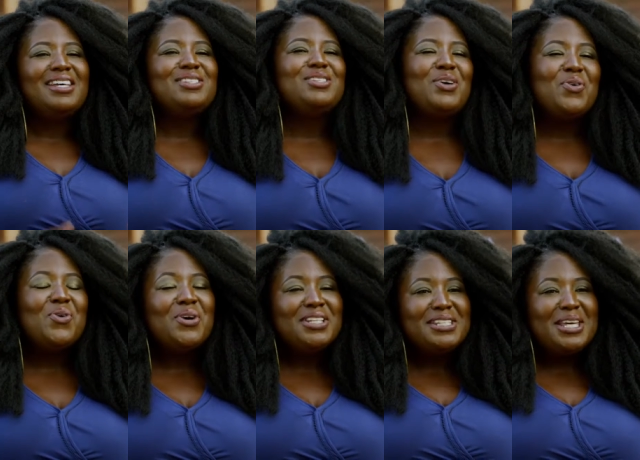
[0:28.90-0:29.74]
So
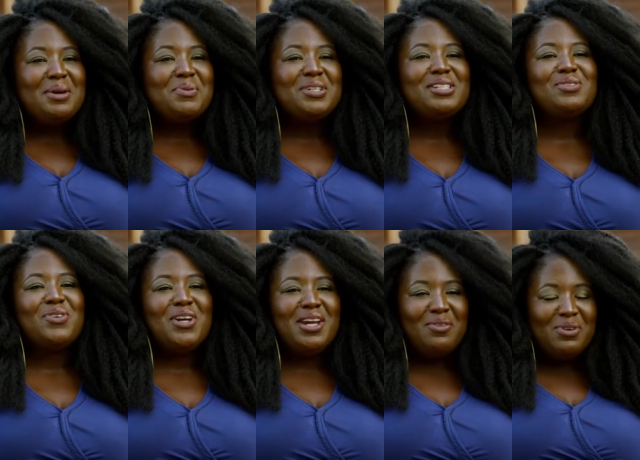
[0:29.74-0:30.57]
on the table is
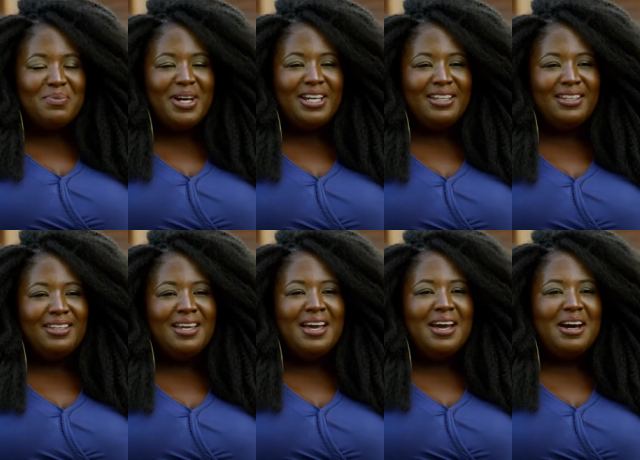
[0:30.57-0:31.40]
for everybody
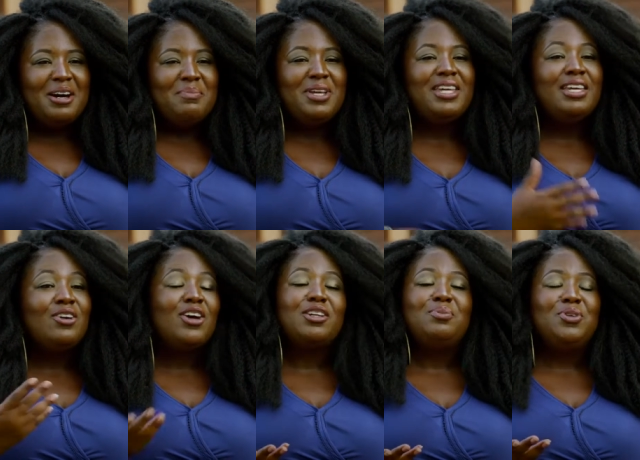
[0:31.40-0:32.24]
um, in
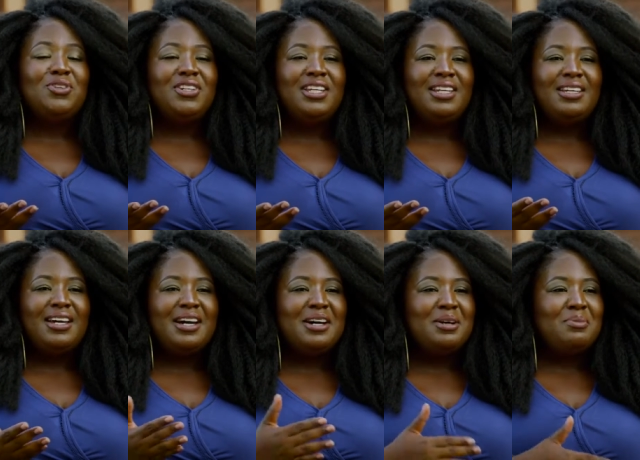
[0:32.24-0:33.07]
our community.
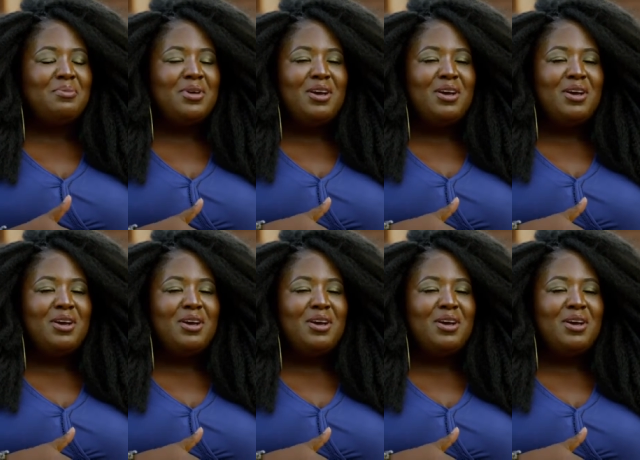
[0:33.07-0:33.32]
Um,